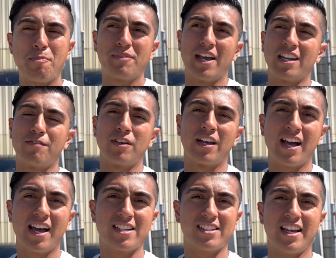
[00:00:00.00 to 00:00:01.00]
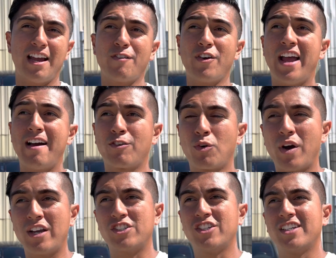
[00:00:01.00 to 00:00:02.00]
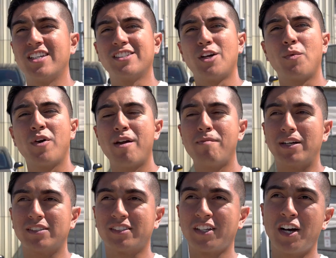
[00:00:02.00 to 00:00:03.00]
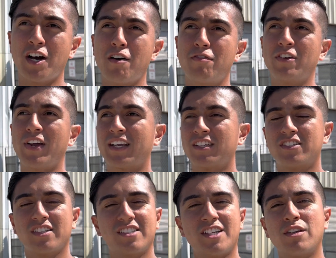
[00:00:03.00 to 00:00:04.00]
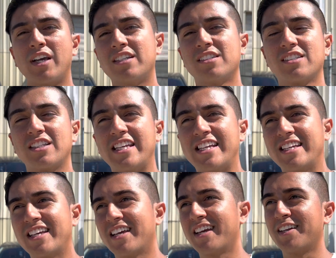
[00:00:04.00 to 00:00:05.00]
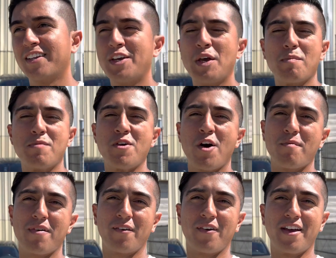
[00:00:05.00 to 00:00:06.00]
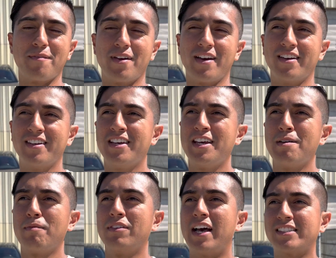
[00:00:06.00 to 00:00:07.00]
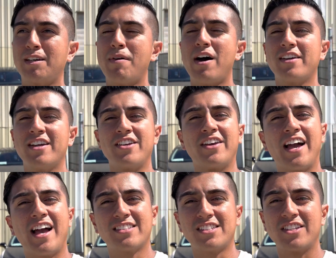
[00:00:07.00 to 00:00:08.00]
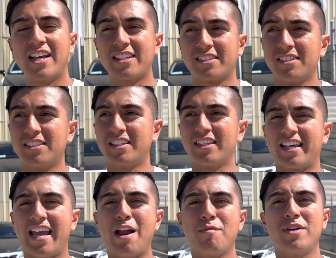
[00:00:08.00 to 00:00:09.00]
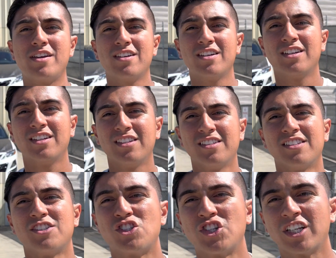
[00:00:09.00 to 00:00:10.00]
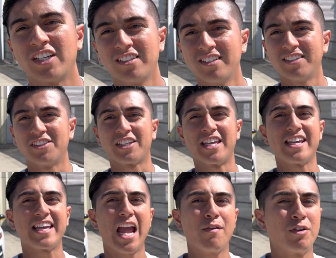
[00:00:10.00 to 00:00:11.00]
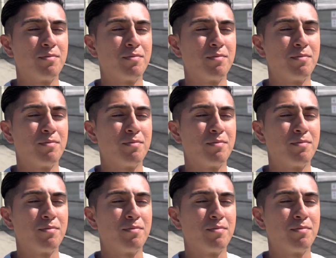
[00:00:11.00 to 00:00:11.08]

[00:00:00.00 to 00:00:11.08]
And if you guys ever have questions on where I bought stuff, you know, I could just send you guys this link and be on my way, man. But that's about it, you guys. As you guys can see, the Camry is chilling, the King Camry